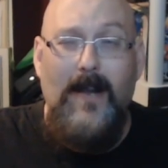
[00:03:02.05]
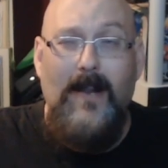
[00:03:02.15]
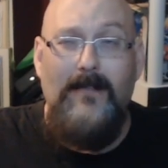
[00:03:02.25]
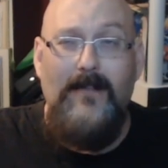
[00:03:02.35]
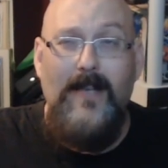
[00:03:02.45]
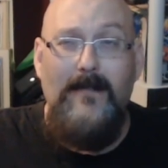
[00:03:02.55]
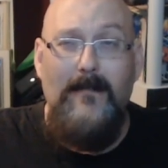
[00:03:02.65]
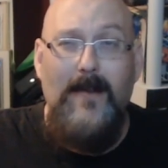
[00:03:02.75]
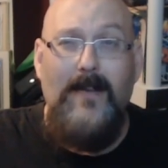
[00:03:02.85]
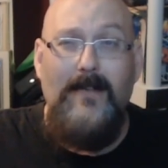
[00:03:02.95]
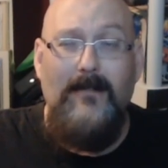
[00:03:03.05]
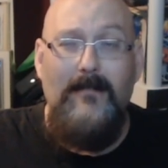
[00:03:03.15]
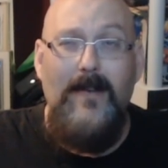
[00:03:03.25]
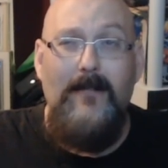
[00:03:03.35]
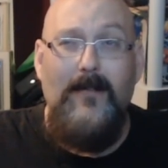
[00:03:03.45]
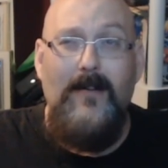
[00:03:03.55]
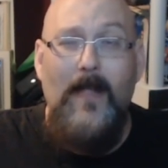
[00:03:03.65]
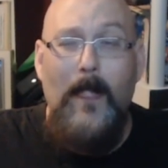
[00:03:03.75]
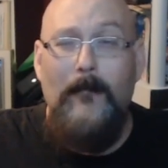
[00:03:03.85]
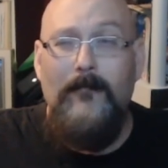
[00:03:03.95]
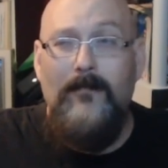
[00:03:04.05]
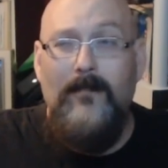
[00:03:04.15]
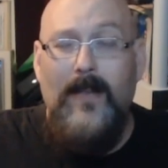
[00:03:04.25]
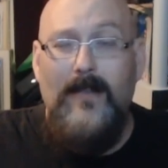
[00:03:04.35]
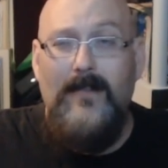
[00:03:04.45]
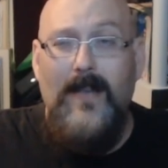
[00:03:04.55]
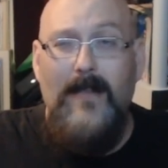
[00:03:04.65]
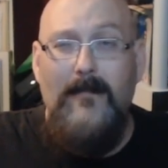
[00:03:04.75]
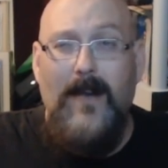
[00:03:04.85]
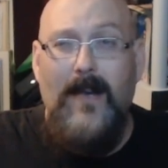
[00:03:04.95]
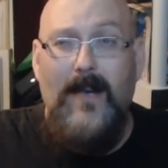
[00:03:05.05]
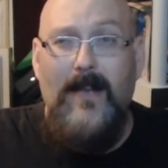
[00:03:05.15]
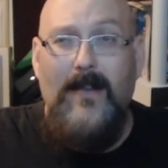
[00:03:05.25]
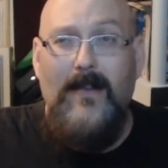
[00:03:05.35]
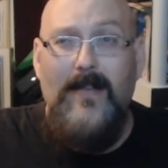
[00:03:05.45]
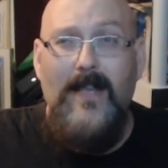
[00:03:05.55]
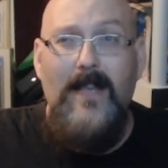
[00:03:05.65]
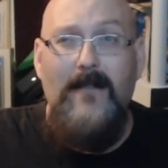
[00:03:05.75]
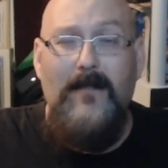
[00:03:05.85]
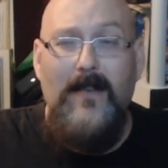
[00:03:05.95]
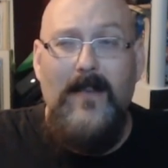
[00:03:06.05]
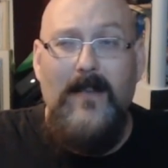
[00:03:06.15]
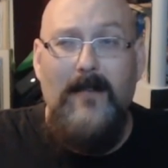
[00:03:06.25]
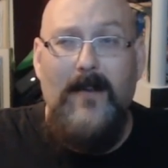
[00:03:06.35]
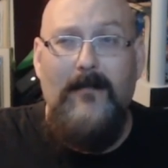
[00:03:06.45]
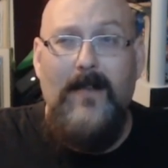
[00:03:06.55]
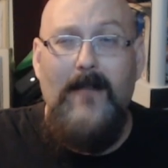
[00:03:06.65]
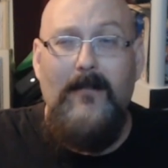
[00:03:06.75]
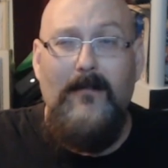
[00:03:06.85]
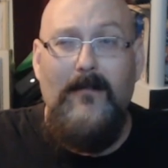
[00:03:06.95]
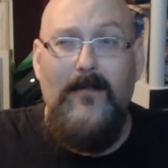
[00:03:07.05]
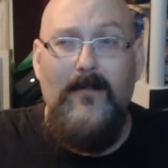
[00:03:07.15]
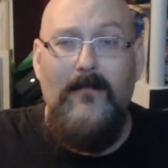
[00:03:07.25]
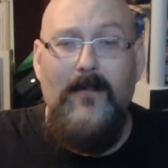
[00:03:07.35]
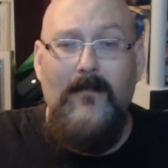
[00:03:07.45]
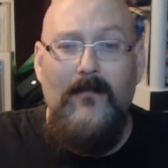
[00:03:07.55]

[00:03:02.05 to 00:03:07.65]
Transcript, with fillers: And I changed my mind because I remembered that sitting behind a TV in my family room